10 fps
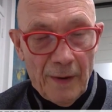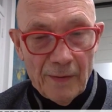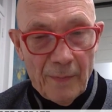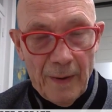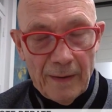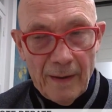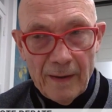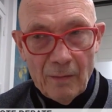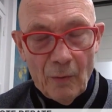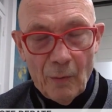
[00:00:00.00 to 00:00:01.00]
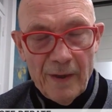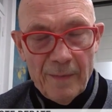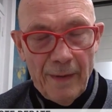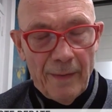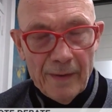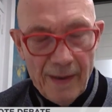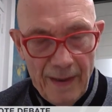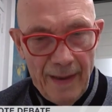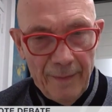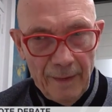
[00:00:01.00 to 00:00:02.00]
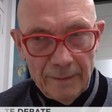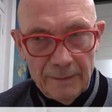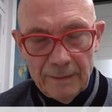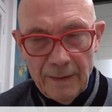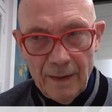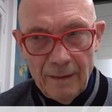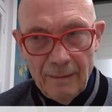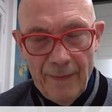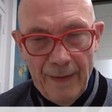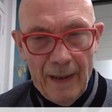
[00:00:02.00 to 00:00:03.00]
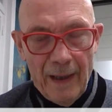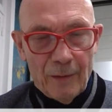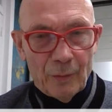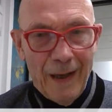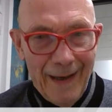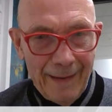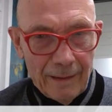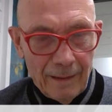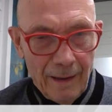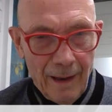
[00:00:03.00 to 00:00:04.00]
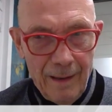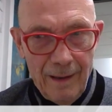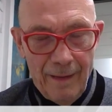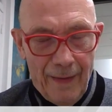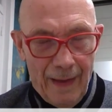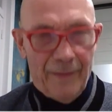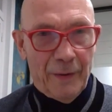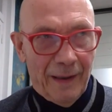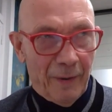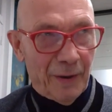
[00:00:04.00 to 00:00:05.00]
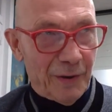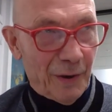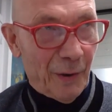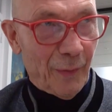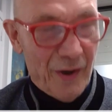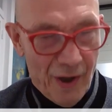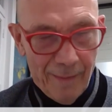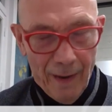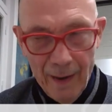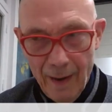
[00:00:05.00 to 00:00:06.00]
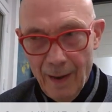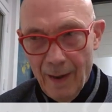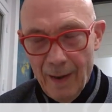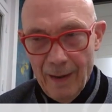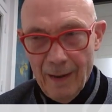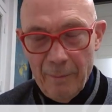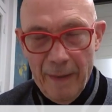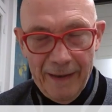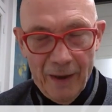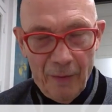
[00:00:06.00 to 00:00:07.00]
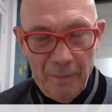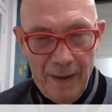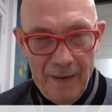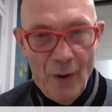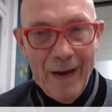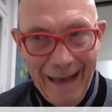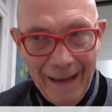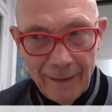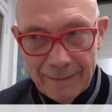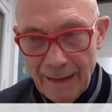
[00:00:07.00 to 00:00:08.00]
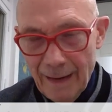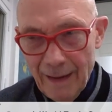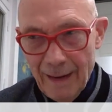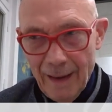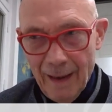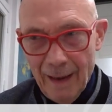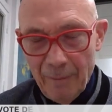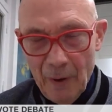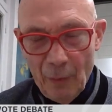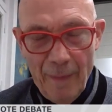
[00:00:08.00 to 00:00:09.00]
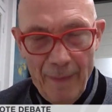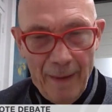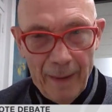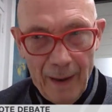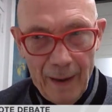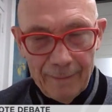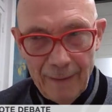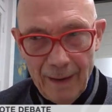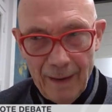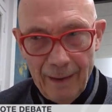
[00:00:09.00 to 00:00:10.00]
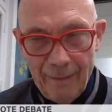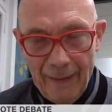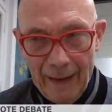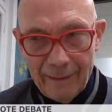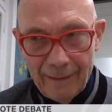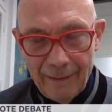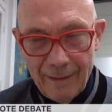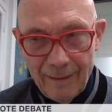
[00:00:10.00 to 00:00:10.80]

response to that has always been the same. They are right that the WTO regime may not be the hell, but remember that